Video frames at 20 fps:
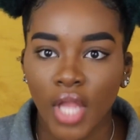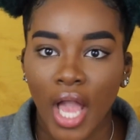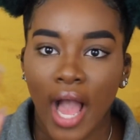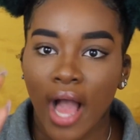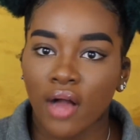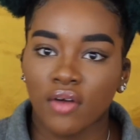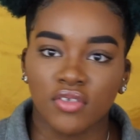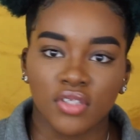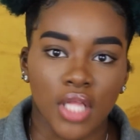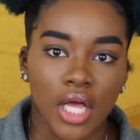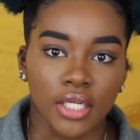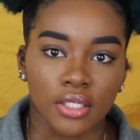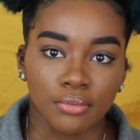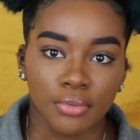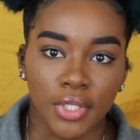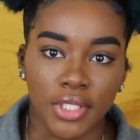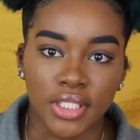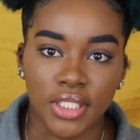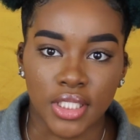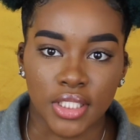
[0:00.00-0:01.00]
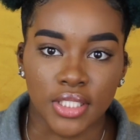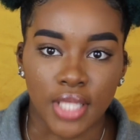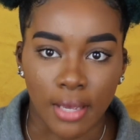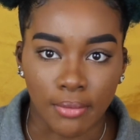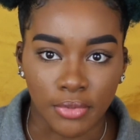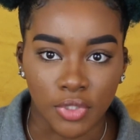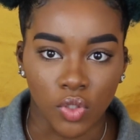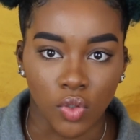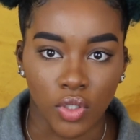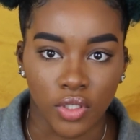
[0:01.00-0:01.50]
I have a lot of places
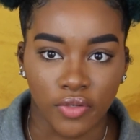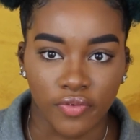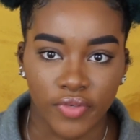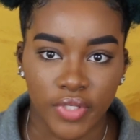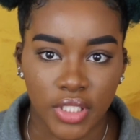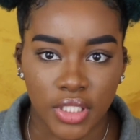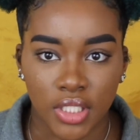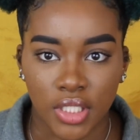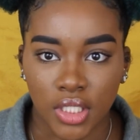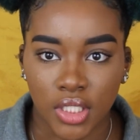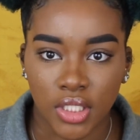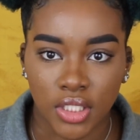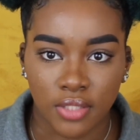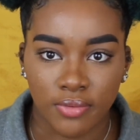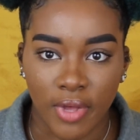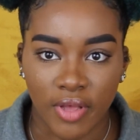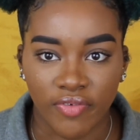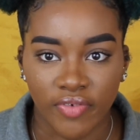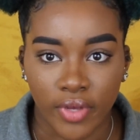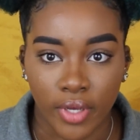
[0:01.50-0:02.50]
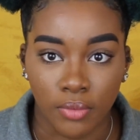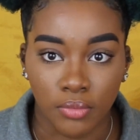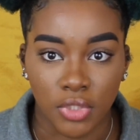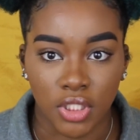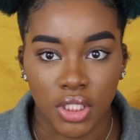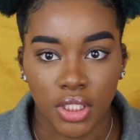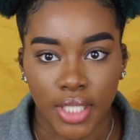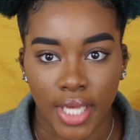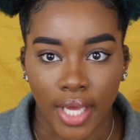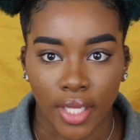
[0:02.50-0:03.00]
I be going to visit because my
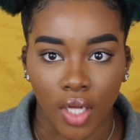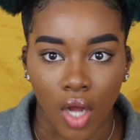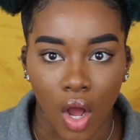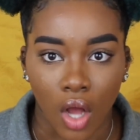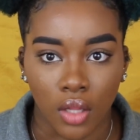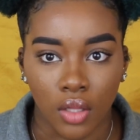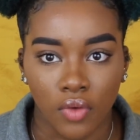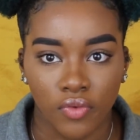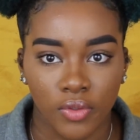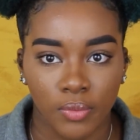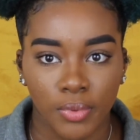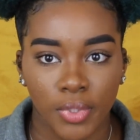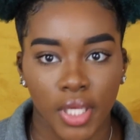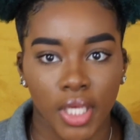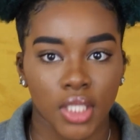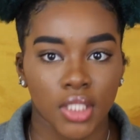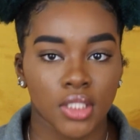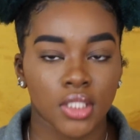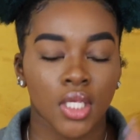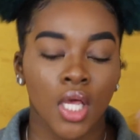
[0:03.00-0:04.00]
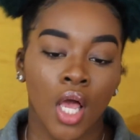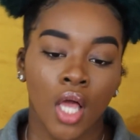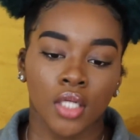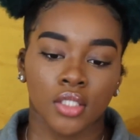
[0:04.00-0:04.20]
family's scattered all over the place.